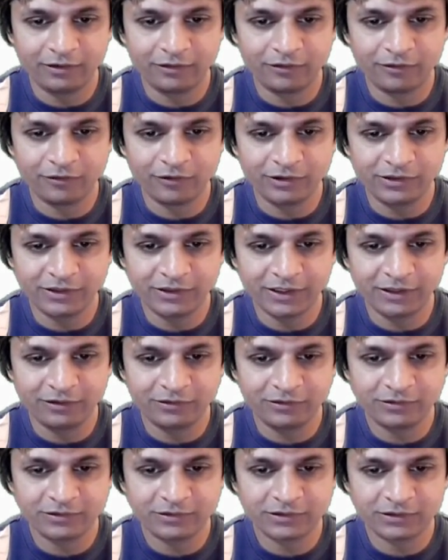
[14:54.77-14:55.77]

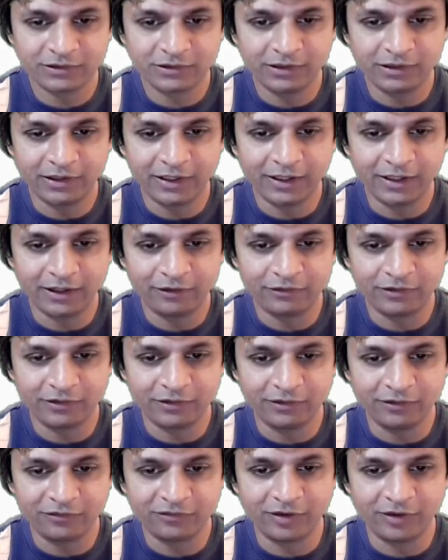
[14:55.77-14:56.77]
content layout
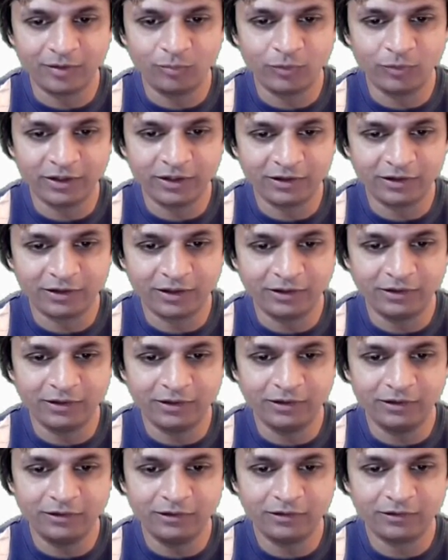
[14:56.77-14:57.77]
in the same way that I
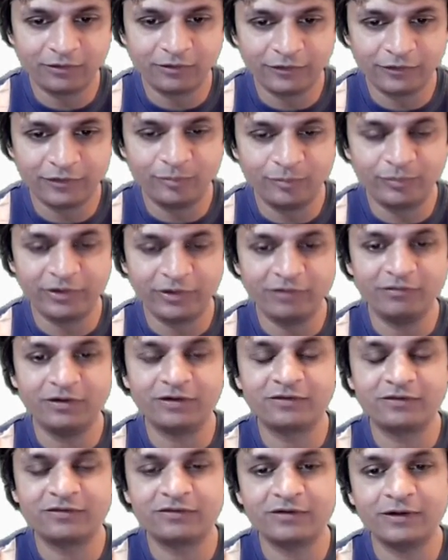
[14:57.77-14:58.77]
did on the
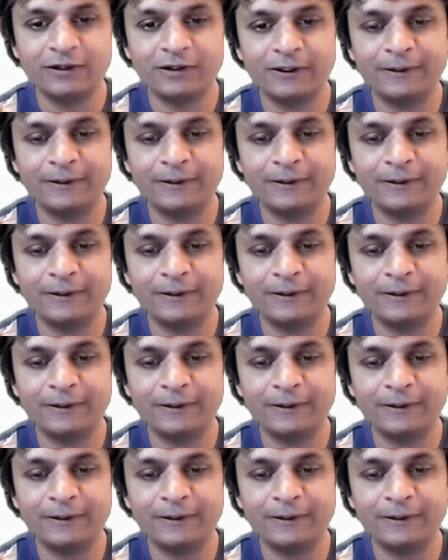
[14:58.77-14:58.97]
previous